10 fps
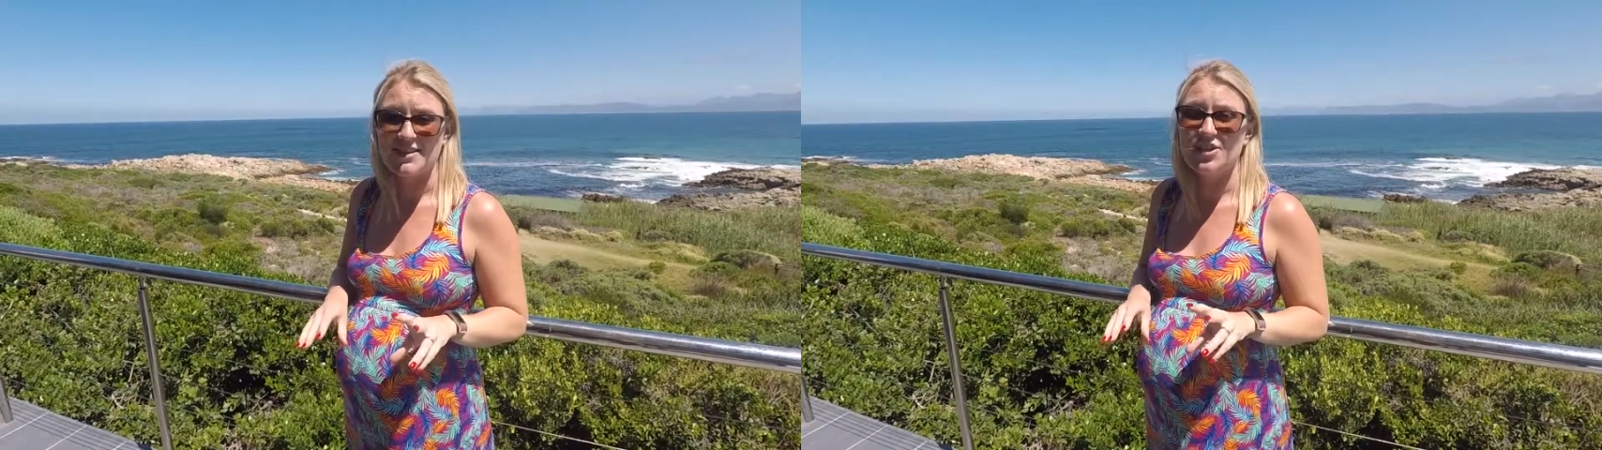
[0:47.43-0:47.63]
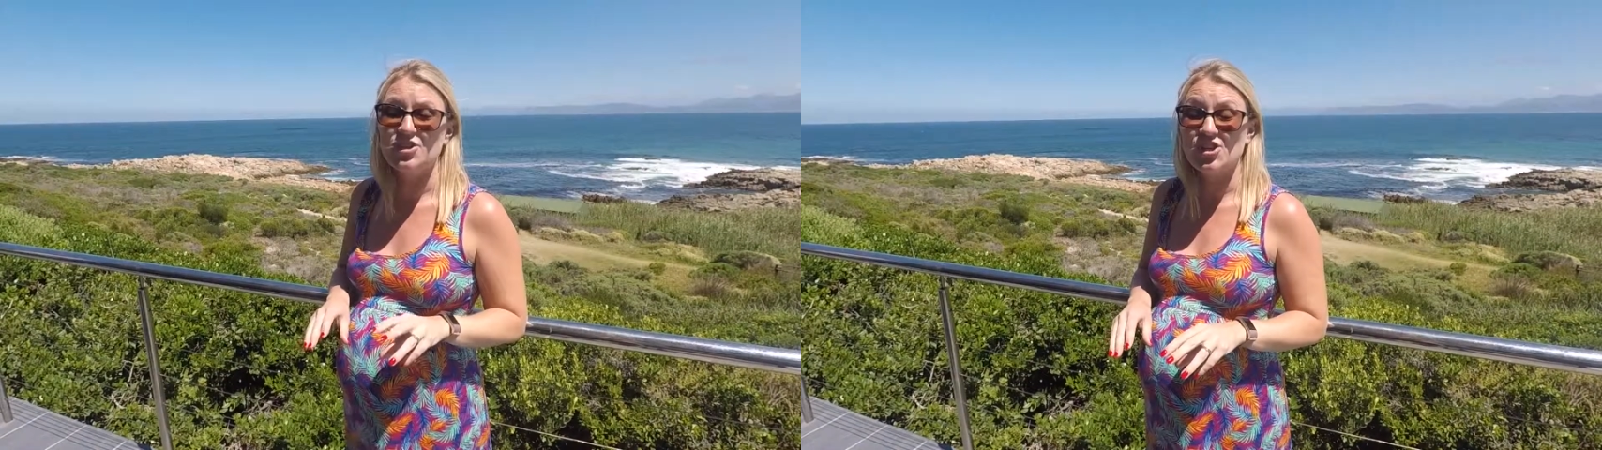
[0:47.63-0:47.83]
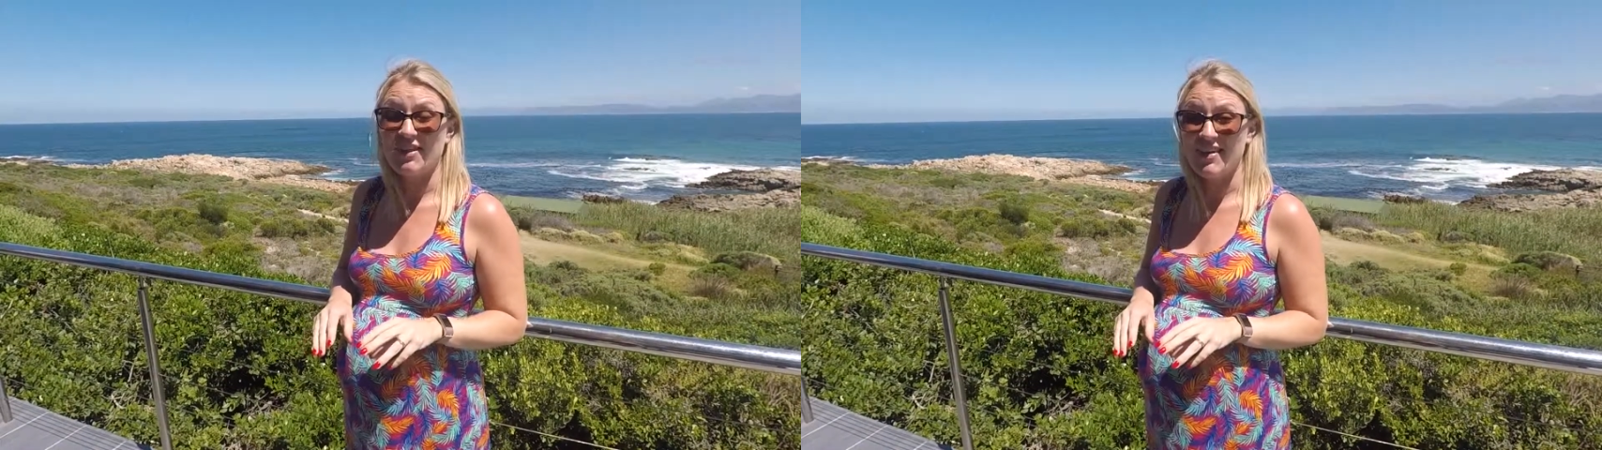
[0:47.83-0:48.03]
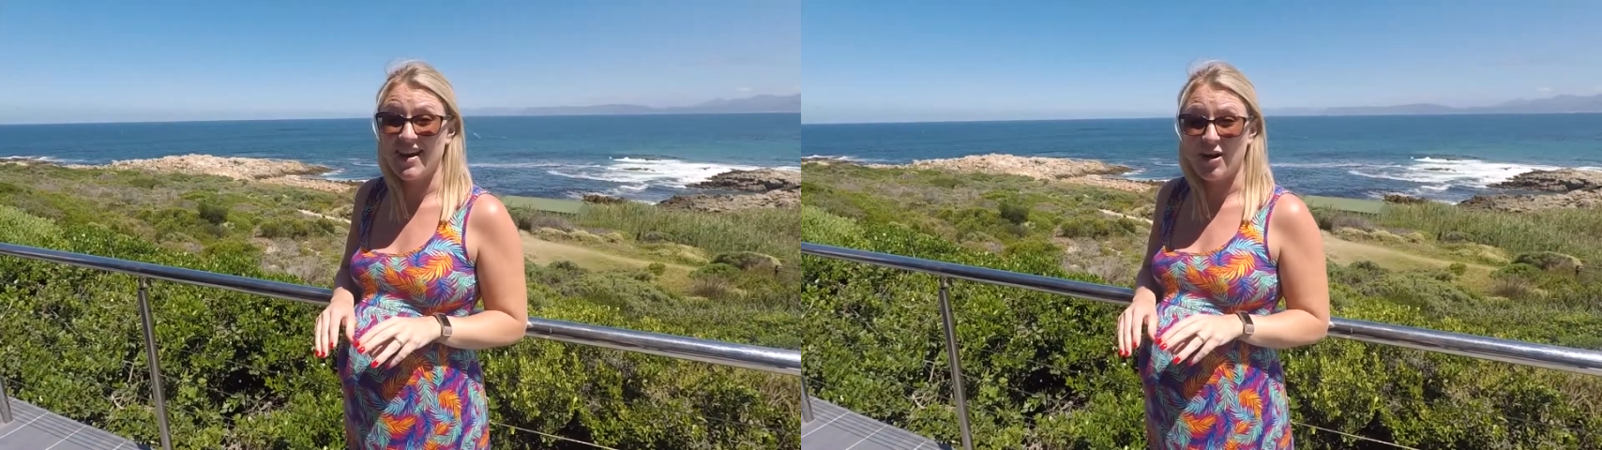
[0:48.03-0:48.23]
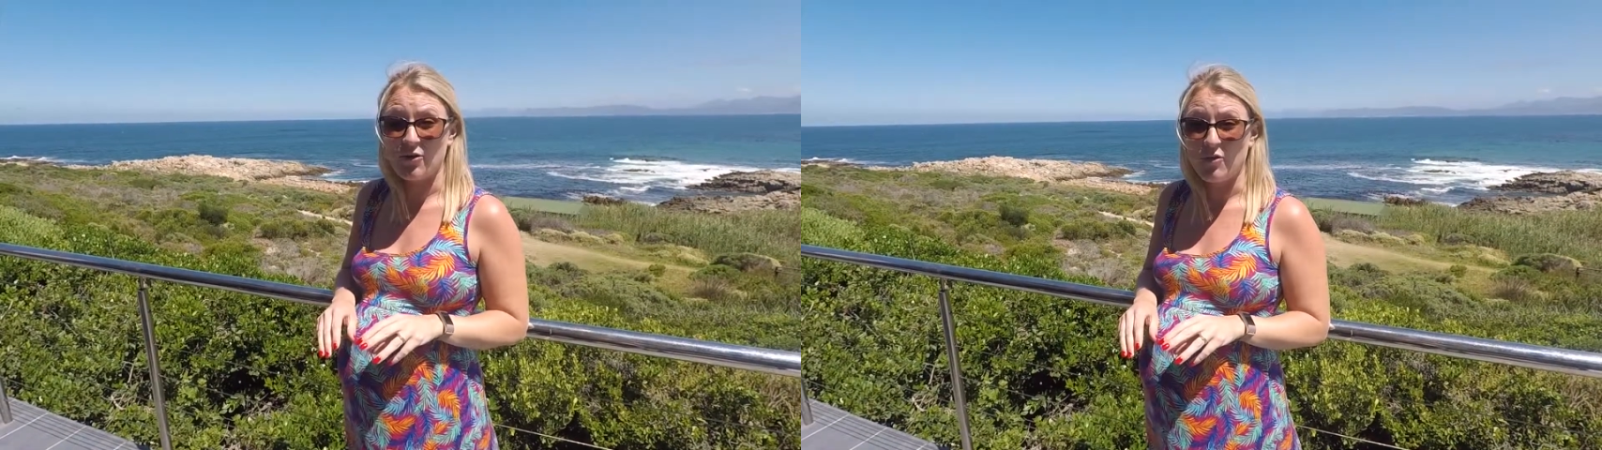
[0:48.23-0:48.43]
so you can check
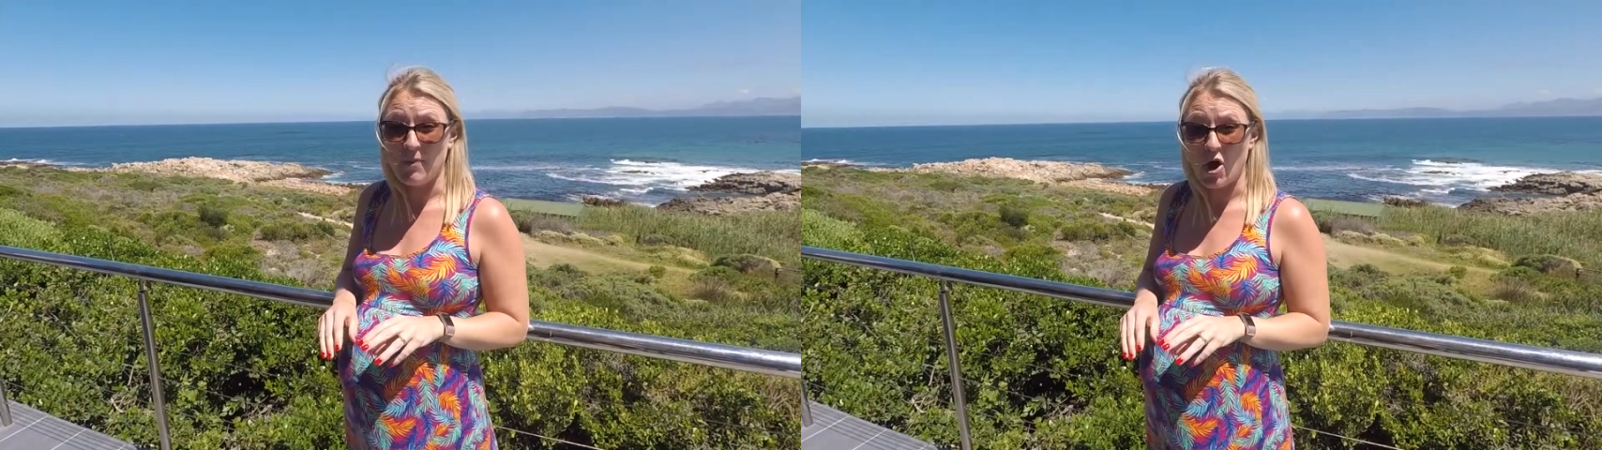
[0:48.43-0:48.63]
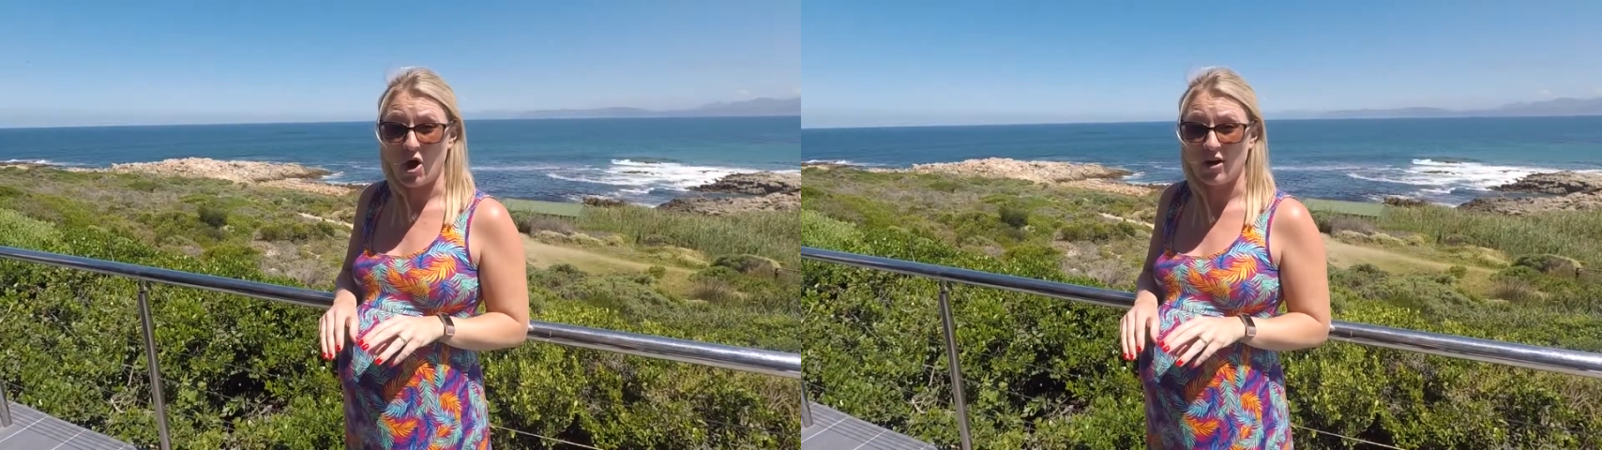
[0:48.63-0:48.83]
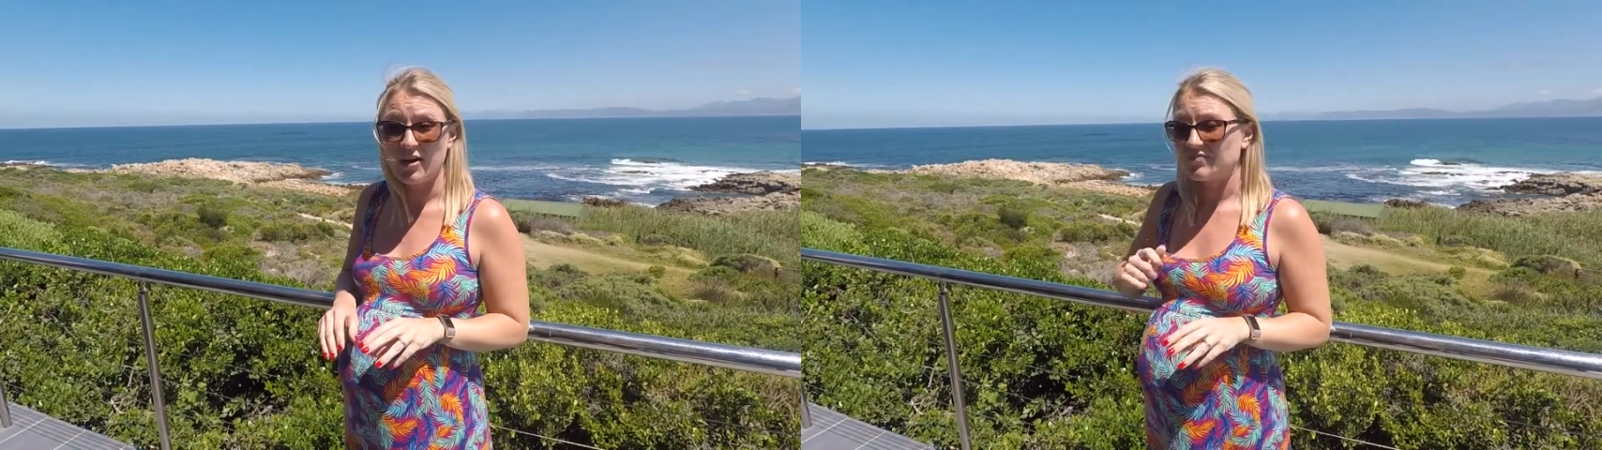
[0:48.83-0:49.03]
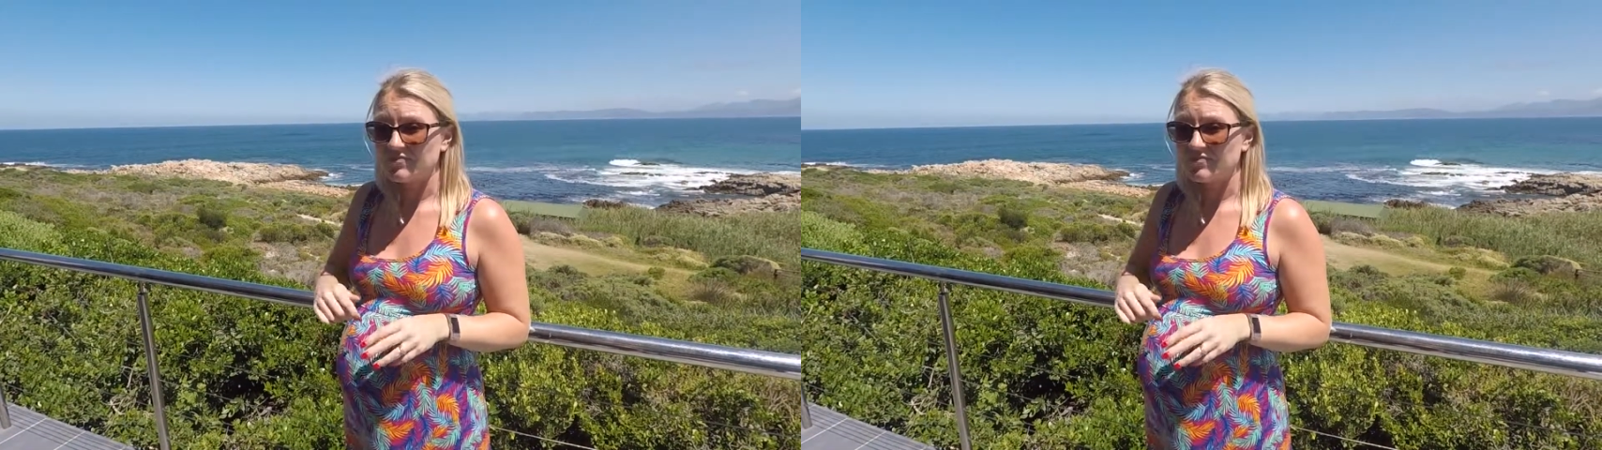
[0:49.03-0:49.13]
that out on the blog,